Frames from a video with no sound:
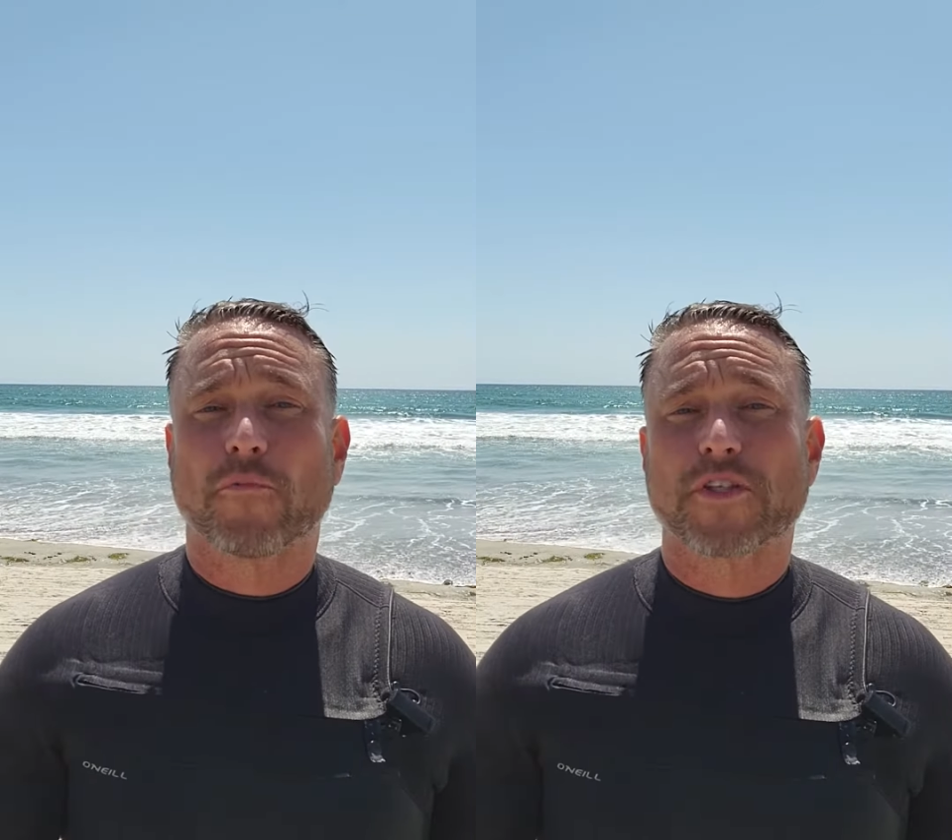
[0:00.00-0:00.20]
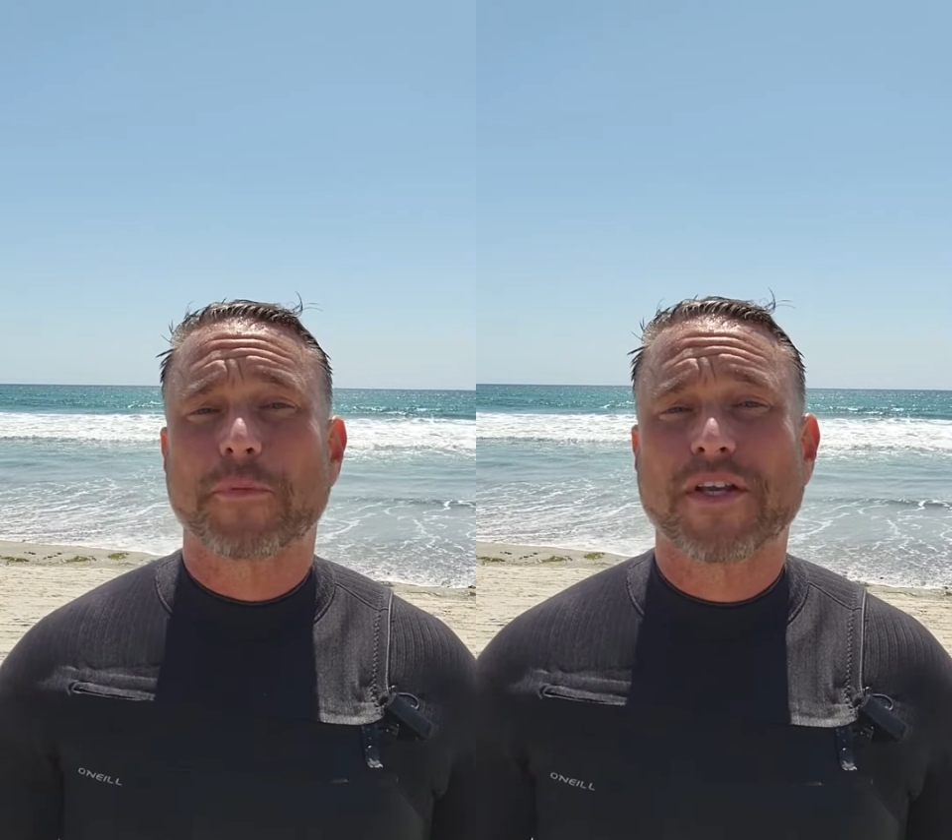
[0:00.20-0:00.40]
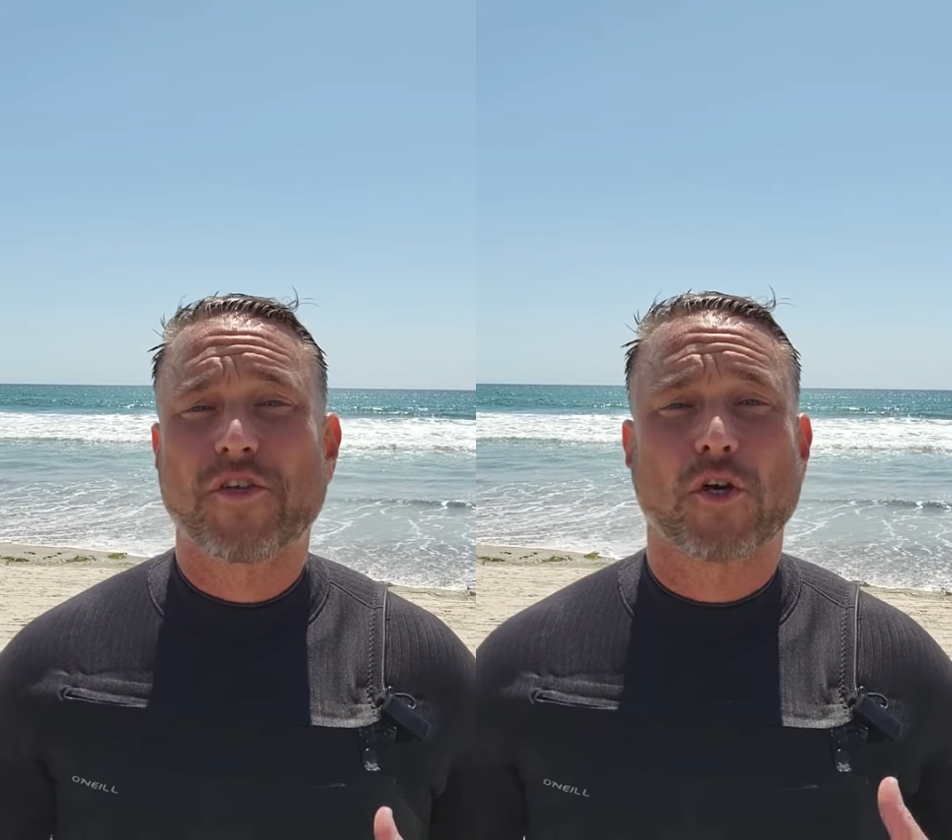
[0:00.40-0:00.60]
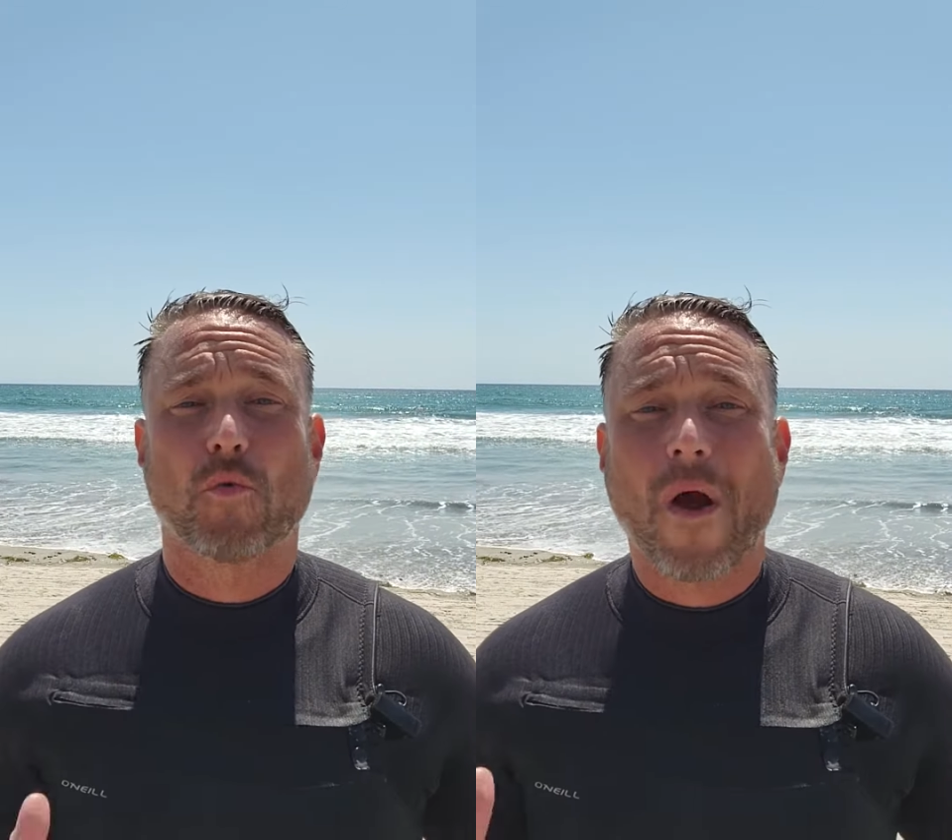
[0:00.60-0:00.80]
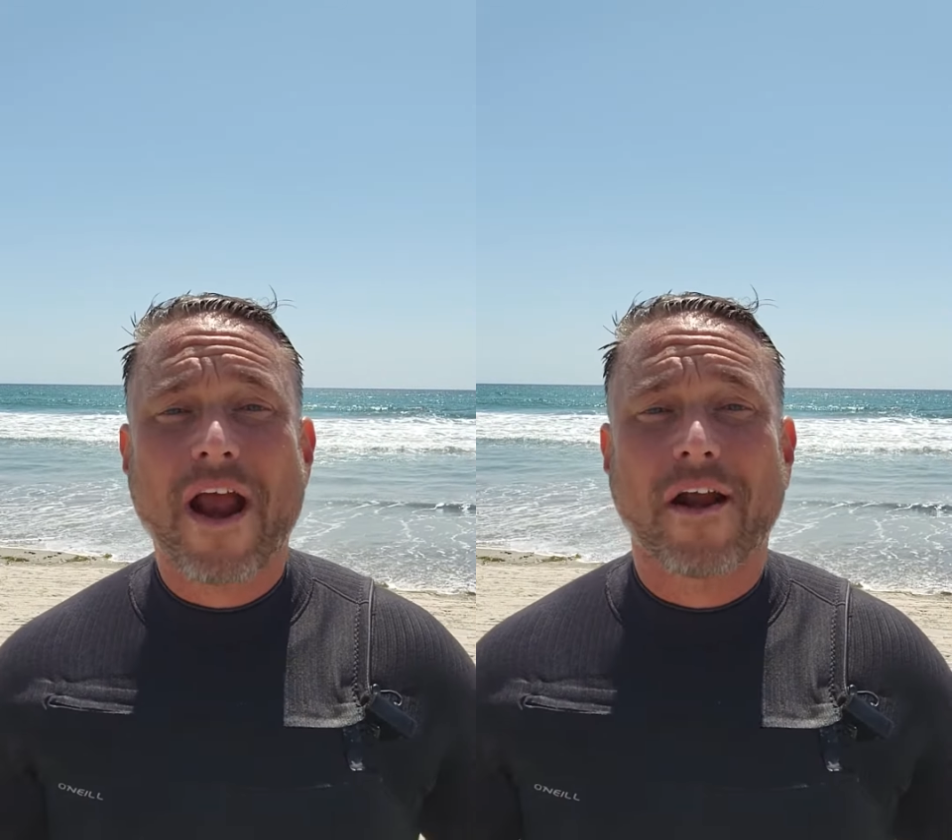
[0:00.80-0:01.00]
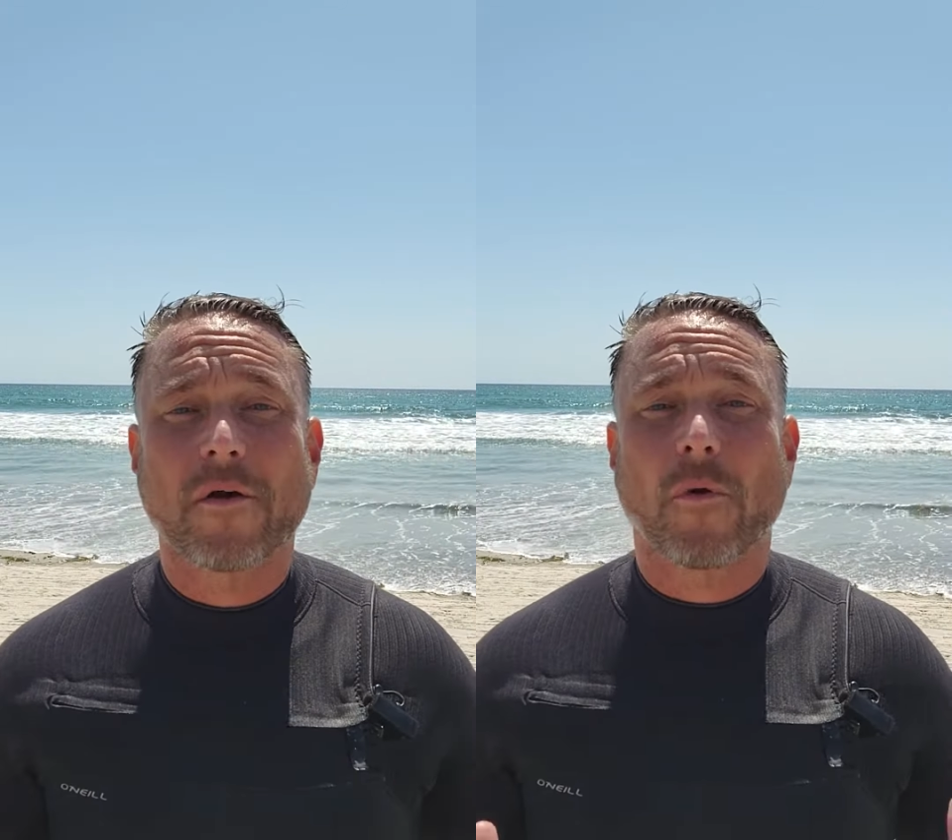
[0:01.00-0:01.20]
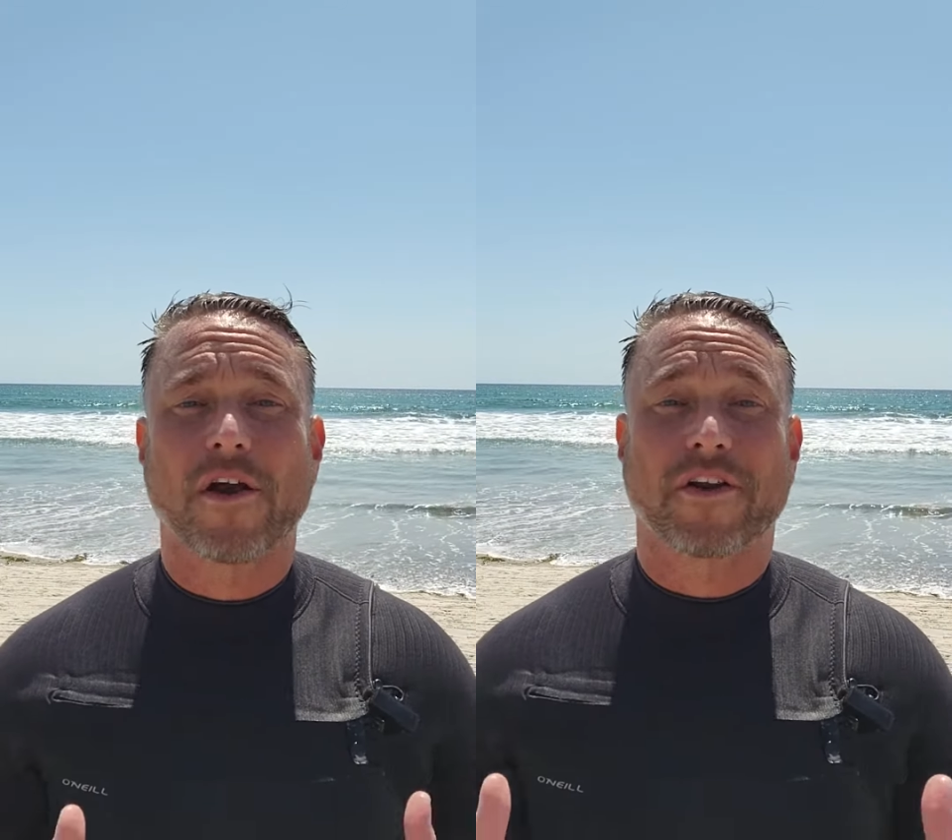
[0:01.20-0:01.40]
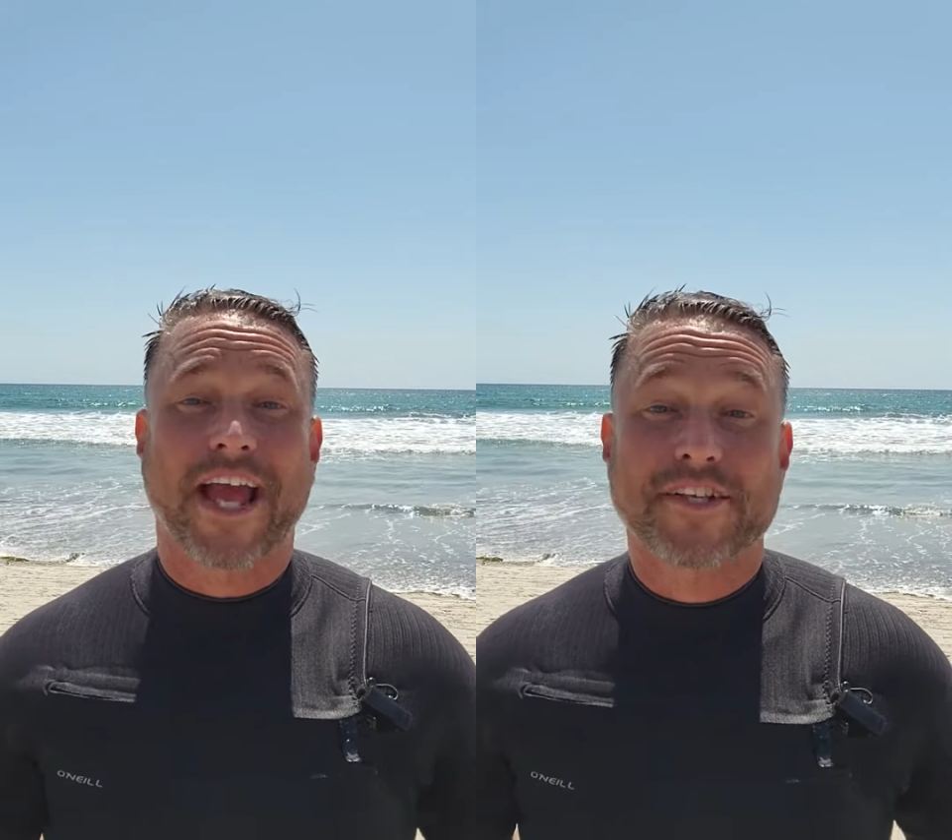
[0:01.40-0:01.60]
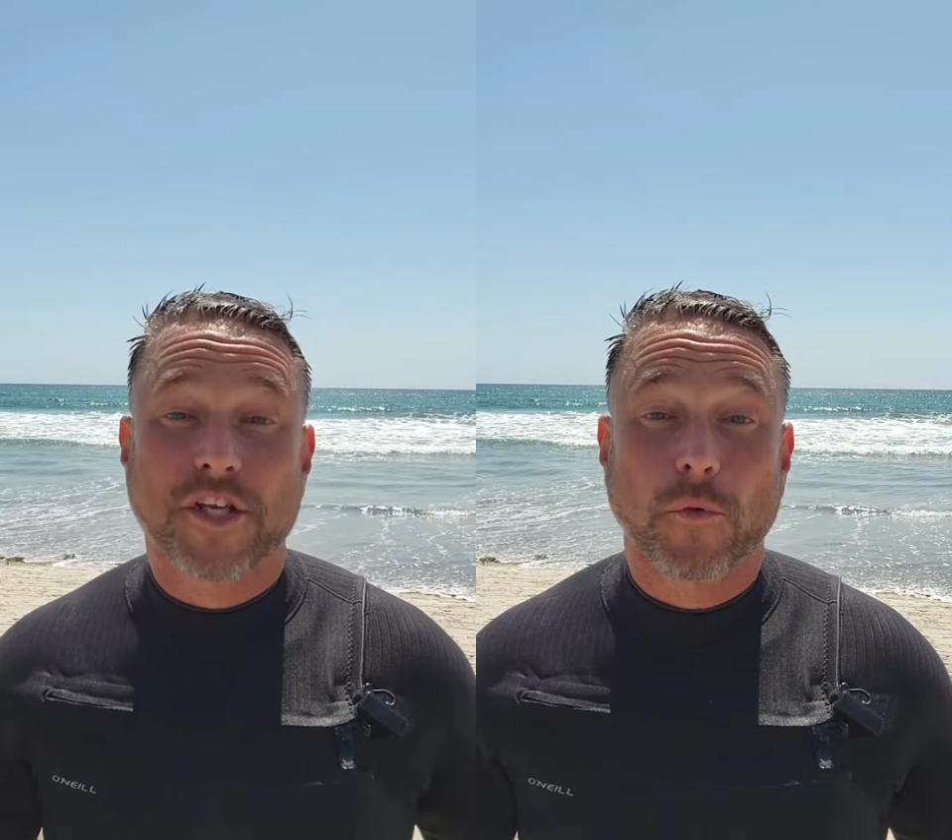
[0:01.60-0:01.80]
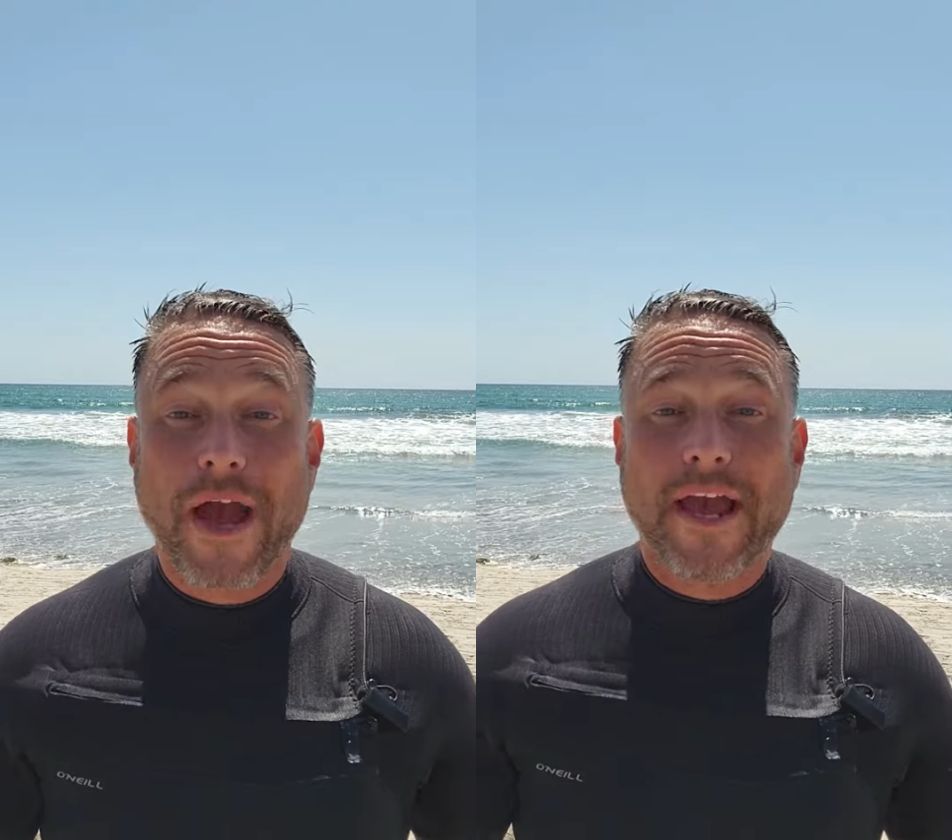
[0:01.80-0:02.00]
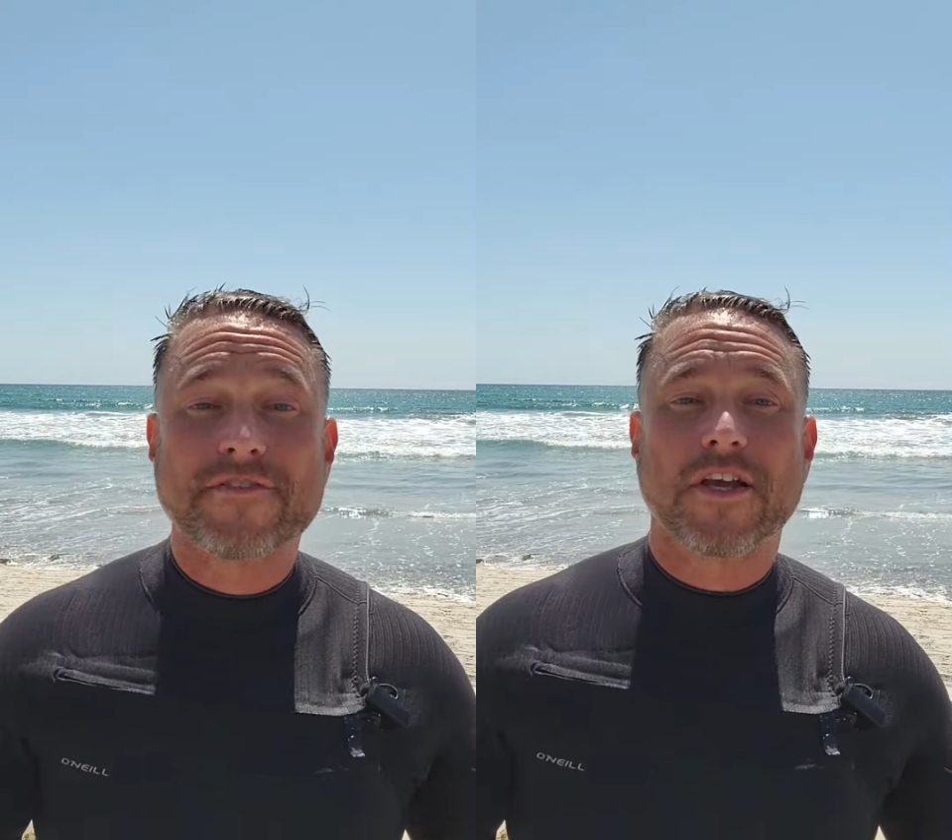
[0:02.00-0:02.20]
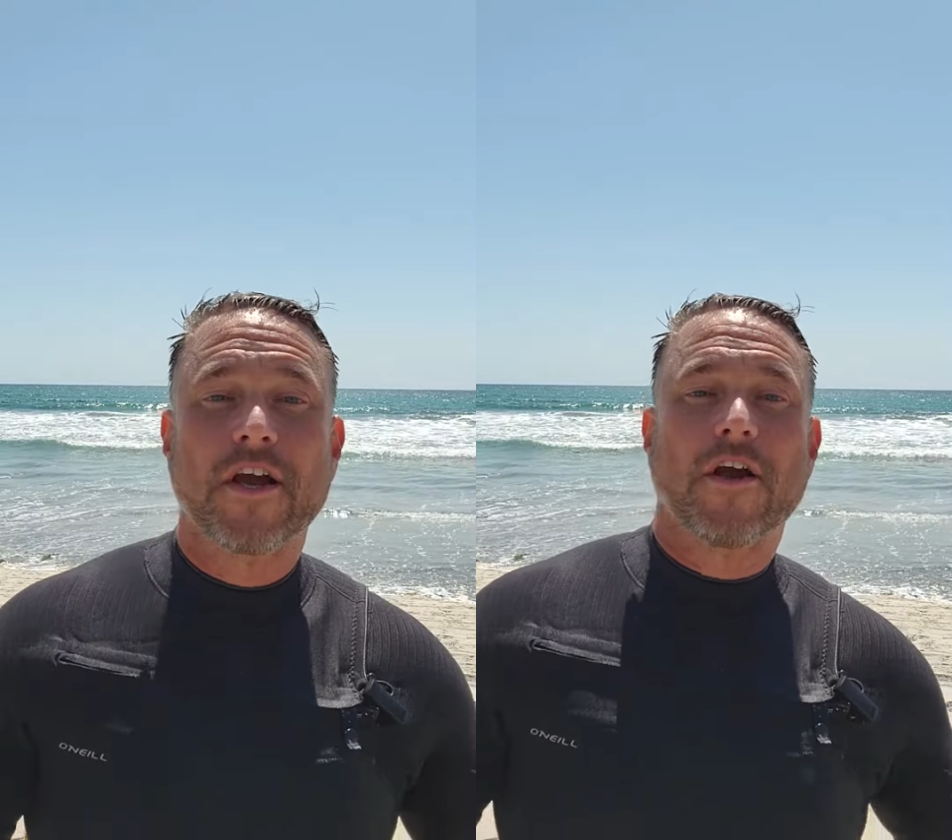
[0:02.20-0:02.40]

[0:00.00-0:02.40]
which means you can wear it while you're catching waves